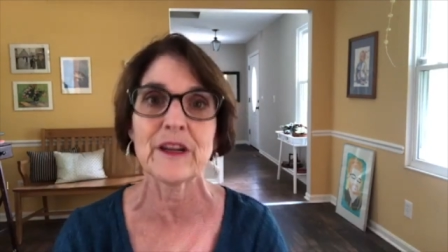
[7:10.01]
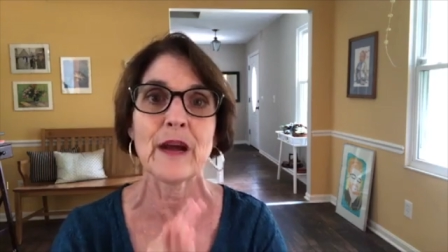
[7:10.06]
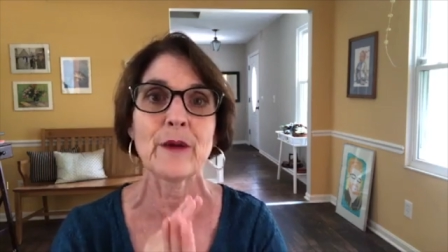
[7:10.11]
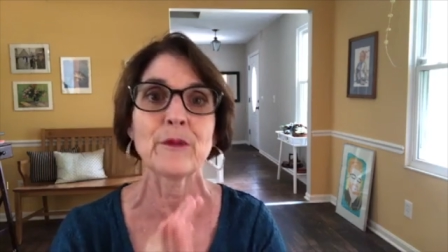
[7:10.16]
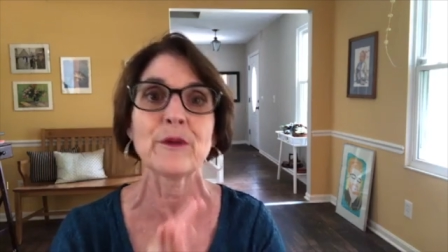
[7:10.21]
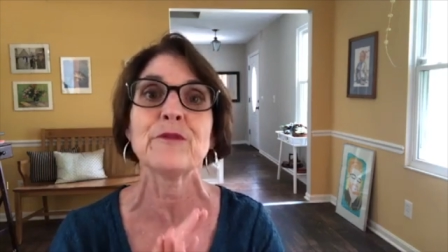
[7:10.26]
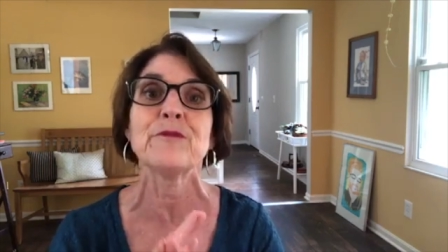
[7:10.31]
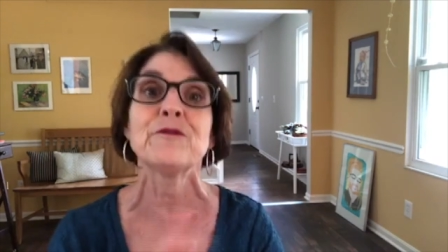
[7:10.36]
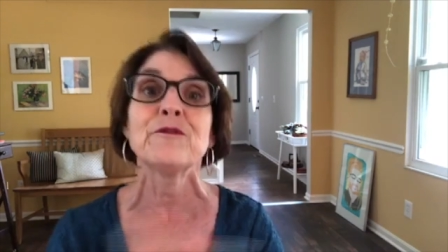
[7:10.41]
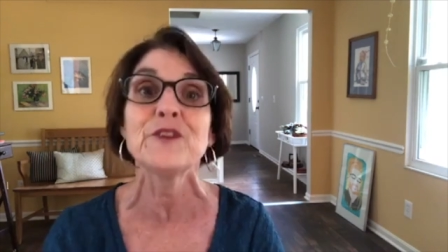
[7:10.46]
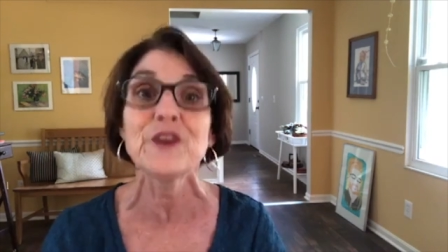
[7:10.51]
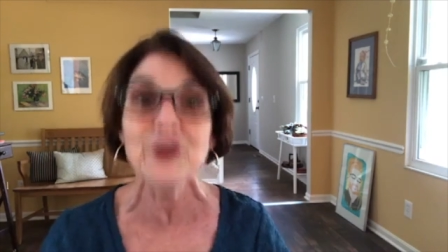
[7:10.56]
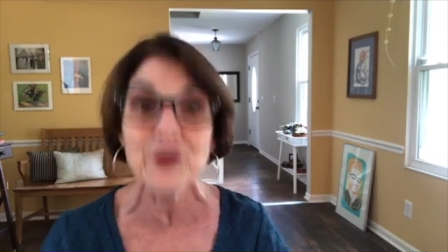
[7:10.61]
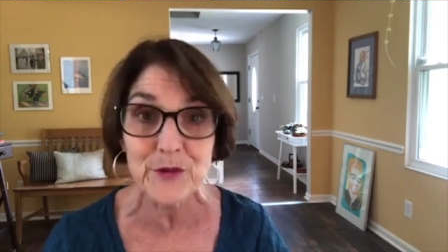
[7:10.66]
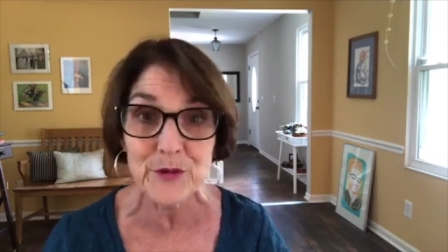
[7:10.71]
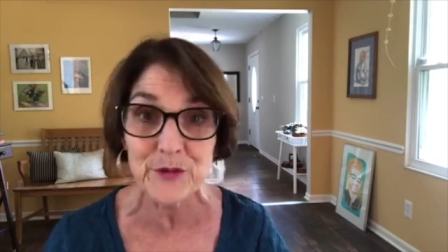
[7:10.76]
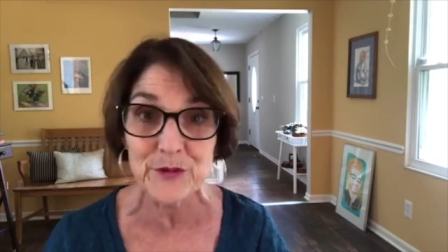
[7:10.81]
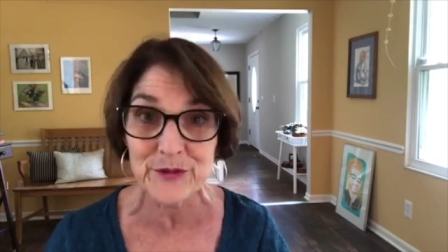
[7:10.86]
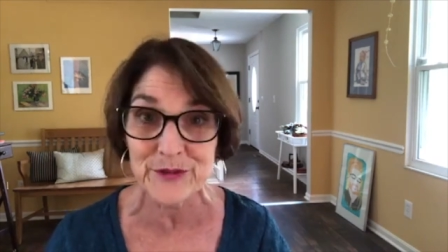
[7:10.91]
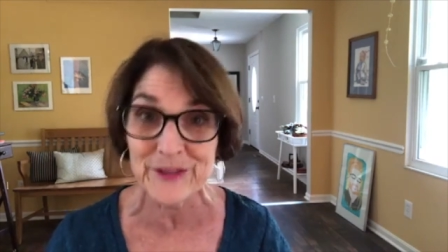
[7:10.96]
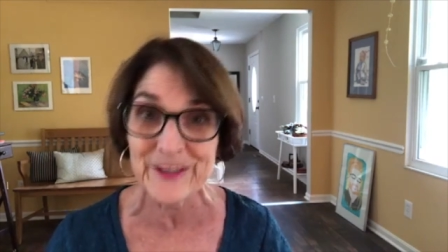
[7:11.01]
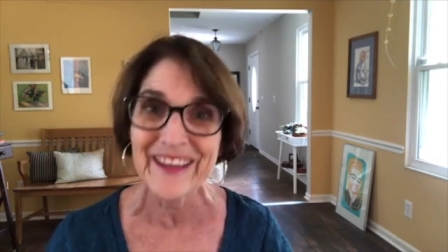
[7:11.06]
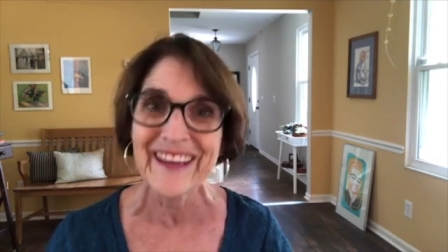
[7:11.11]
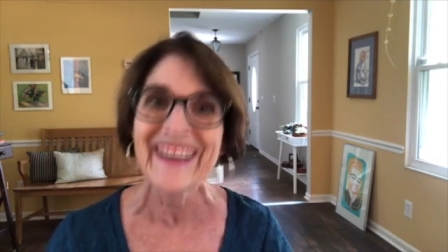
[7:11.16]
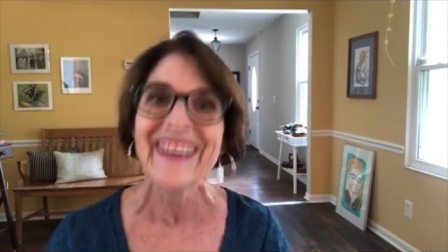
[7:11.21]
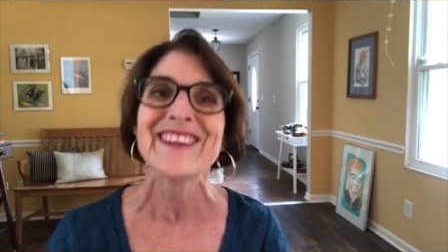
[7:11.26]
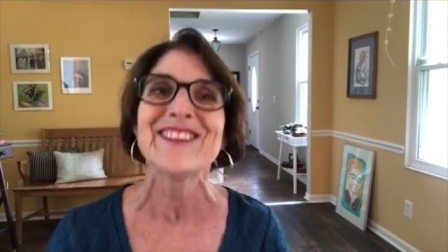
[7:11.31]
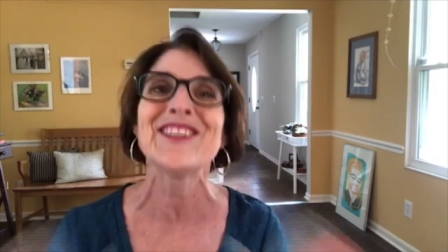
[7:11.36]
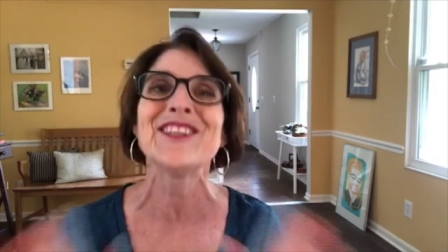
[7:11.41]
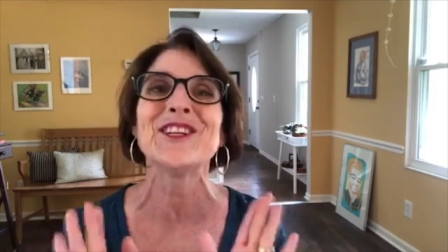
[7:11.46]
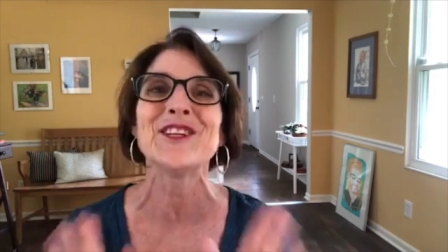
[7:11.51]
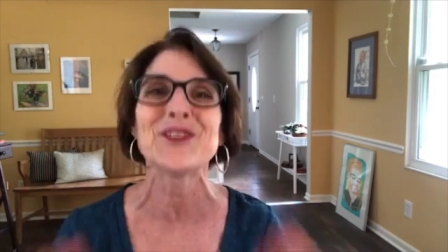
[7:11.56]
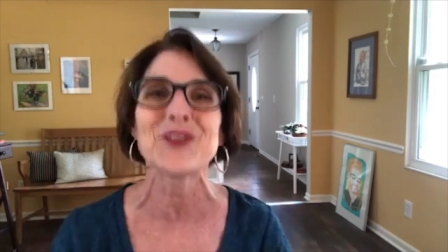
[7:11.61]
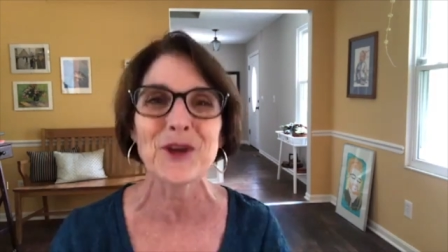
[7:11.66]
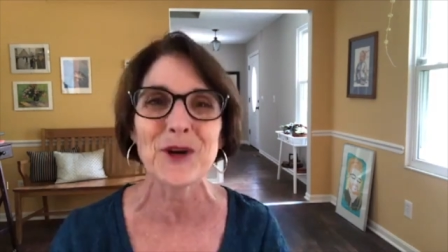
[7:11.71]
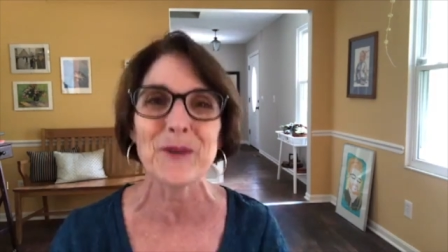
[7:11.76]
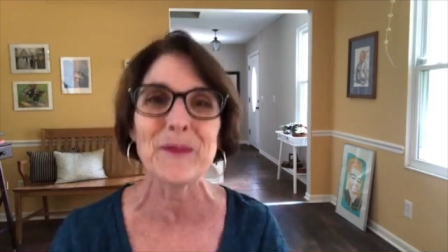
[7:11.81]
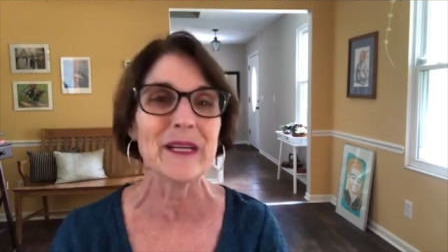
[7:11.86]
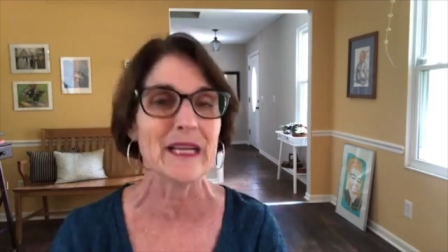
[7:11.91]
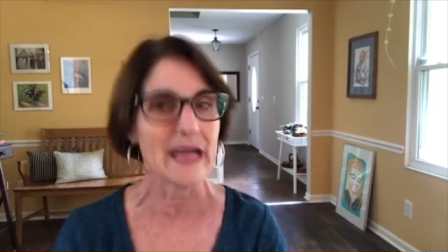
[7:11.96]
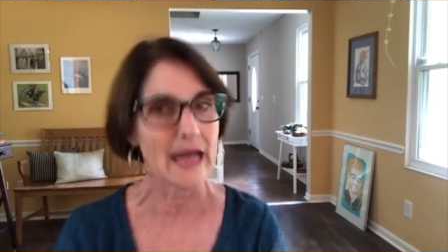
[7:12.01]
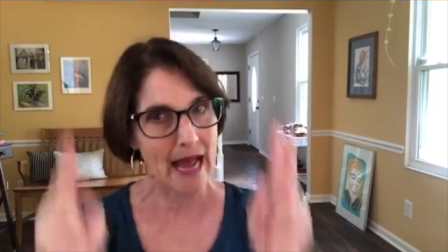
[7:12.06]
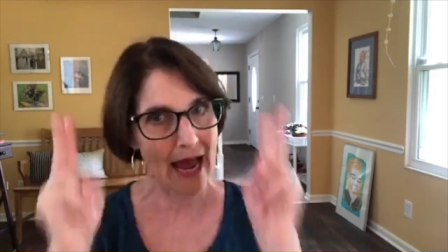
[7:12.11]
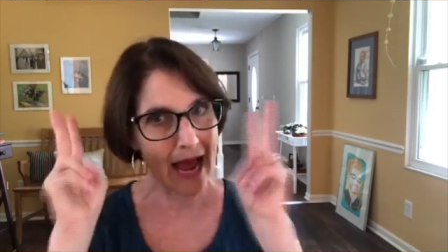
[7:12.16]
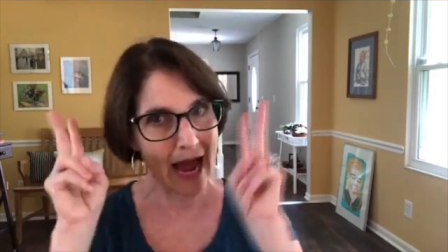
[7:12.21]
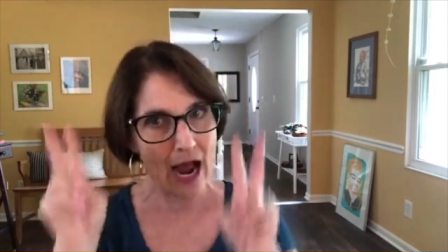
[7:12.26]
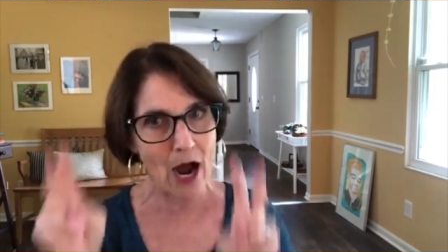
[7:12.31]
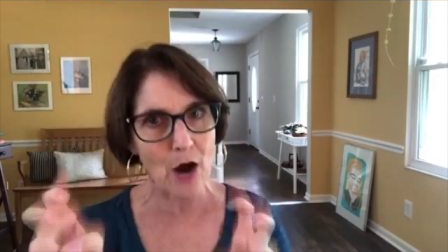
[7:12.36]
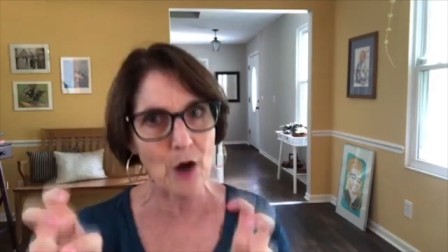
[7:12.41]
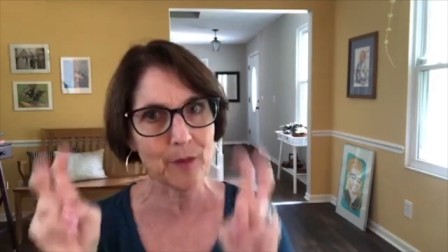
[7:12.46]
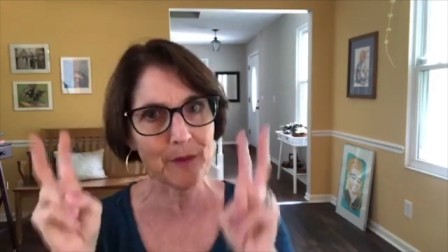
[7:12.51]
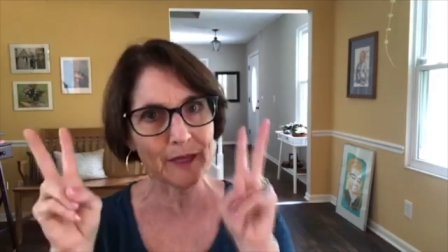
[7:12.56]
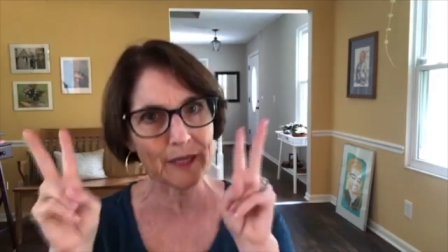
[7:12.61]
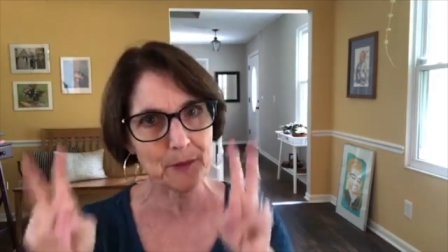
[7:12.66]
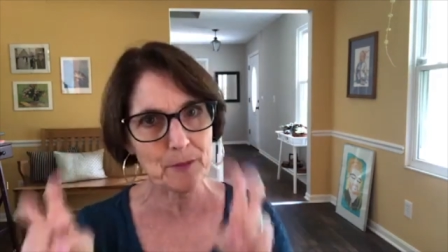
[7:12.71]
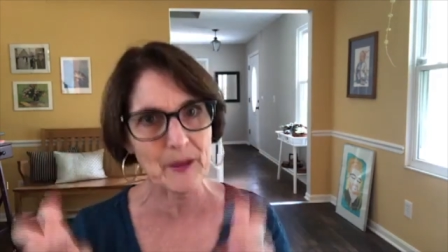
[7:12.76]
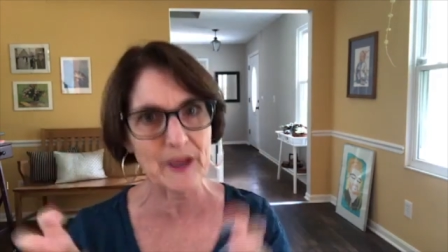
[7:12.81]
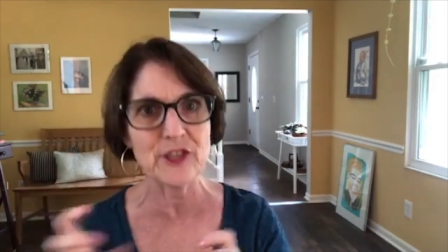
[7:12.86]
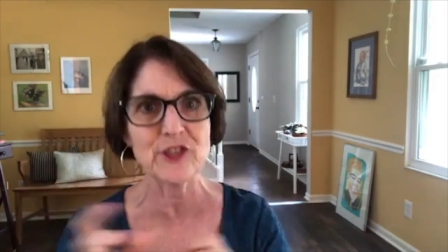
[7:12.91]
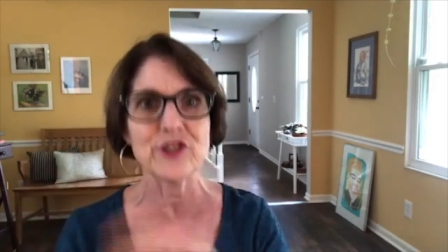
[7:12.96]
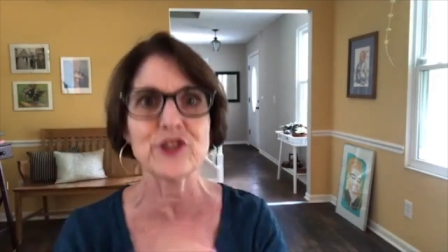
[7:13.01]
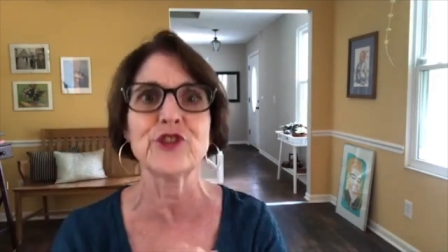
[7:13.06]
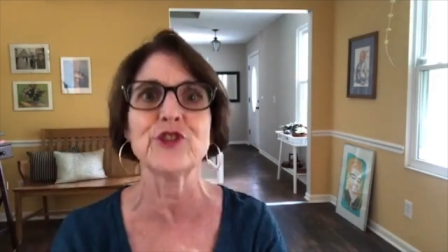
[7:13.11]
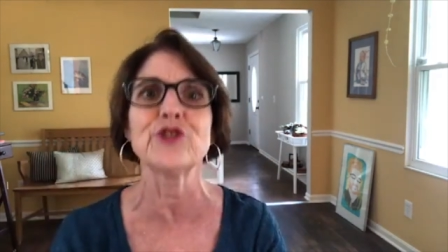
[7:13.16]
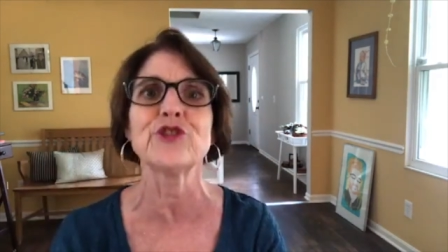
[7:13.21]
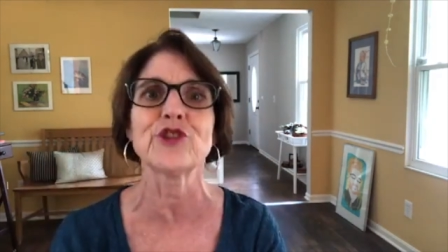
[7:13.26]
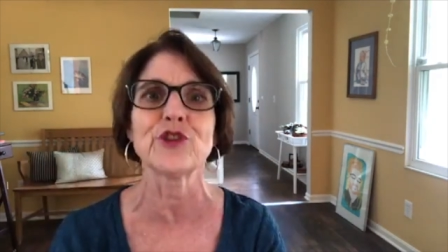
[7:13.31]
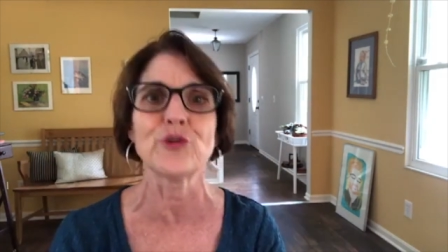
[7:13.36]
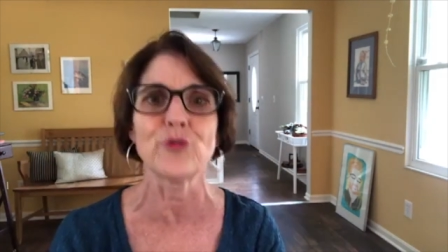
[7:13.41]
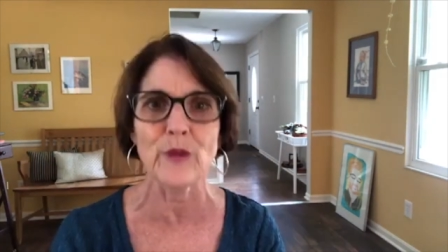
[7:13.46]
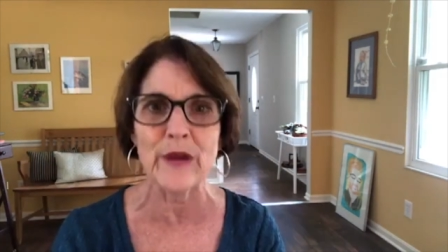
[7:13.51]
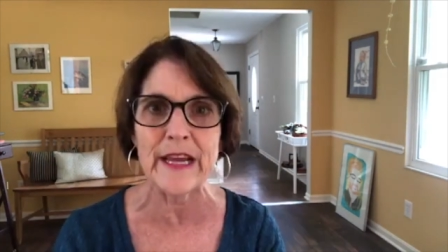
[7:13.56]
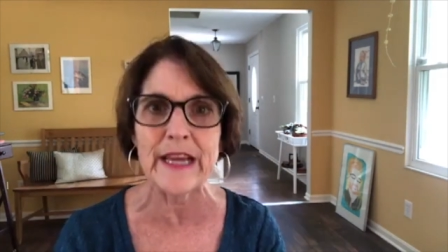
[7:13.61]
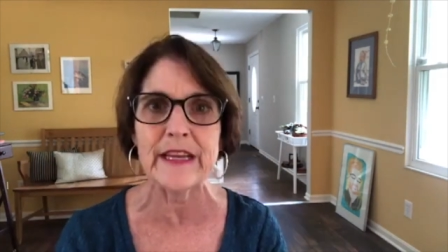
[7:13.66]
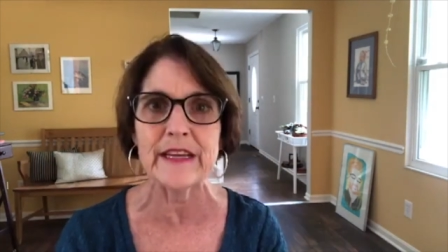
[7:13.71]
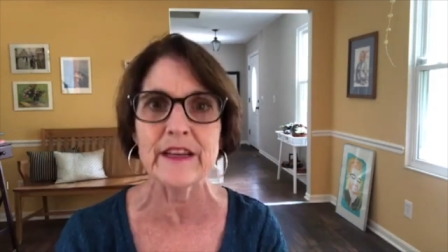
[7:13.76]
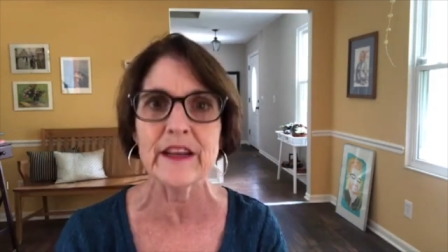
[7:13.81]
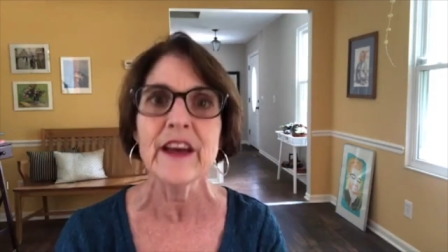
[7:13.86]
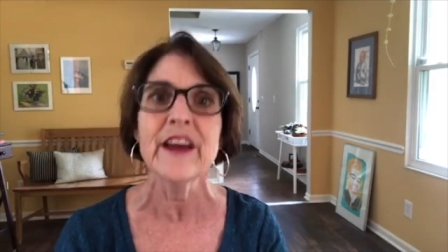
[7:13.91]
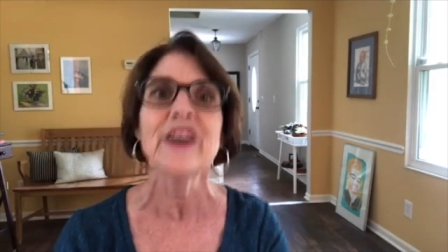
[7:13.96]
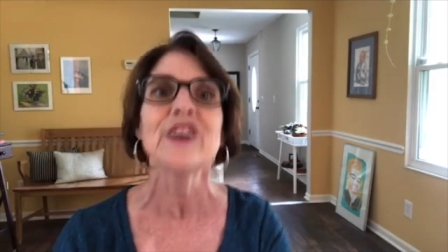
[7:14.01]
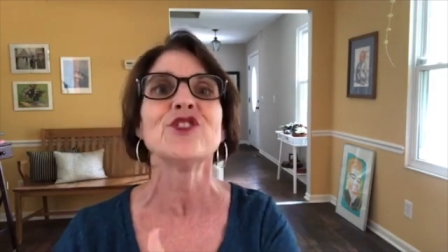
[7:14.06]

I refuse to determine how many pages you should read